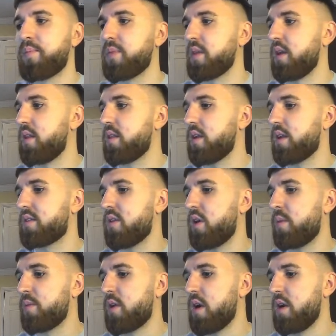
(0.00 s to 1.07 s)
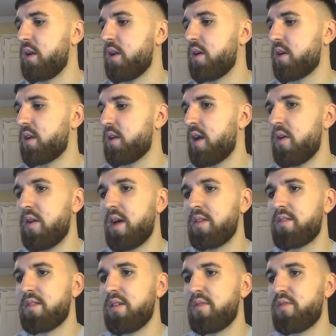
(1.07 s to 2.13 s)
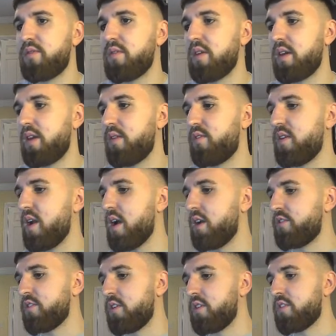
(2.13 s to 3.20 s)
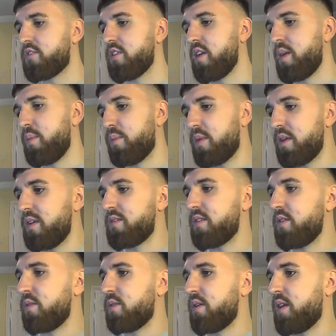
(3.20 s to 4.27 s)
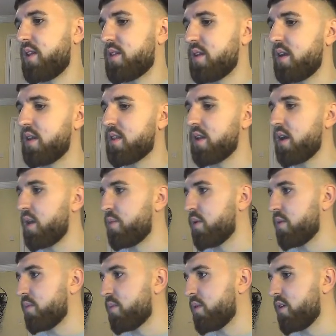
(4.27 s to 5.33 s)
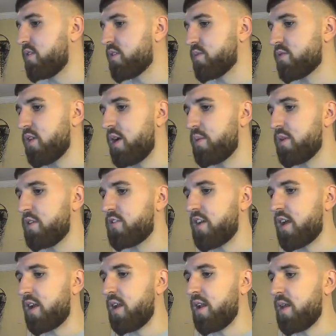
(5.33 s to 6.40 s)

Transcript: That's how I'm currently looking now, lads. If you are enjoying the stream, please do hit the like button. Please subscribe to the channel.